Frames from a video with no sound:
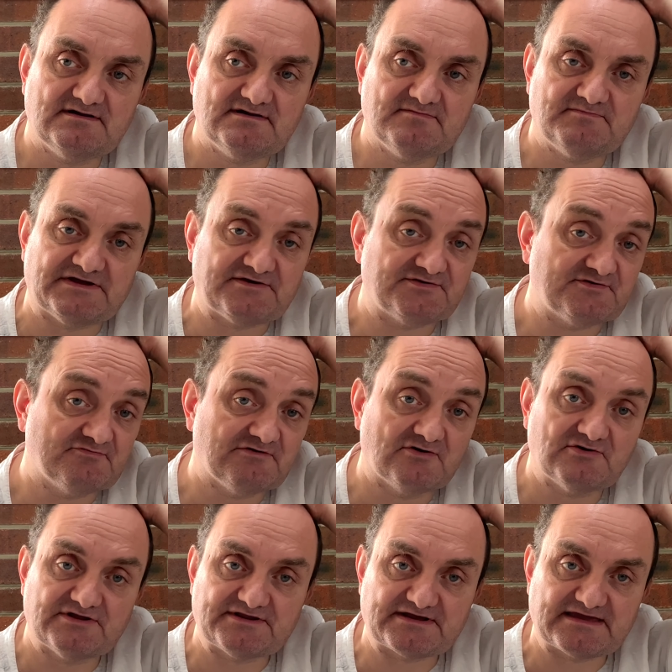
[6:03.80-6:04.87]
because you're
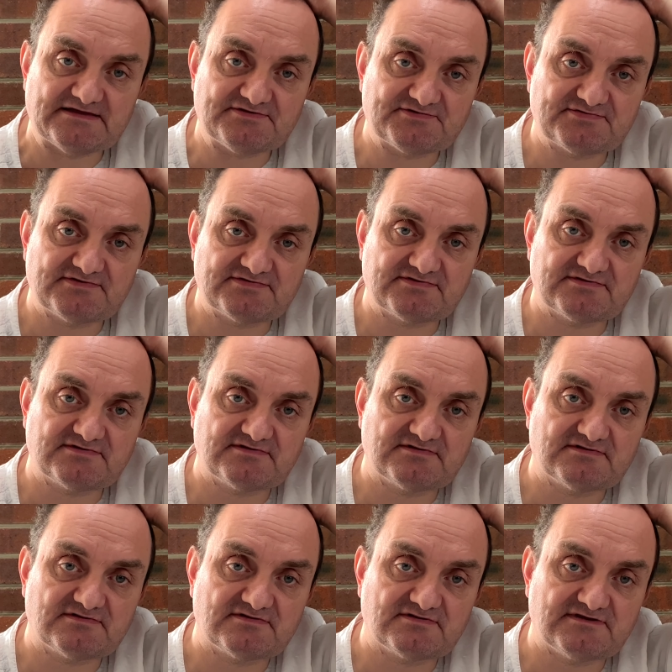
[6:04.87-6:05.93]
rolling against
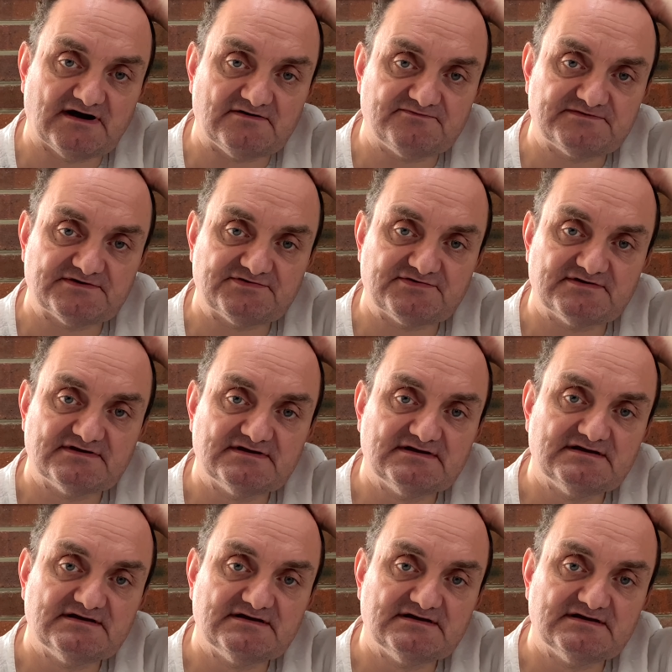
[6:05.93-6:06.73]
toughness.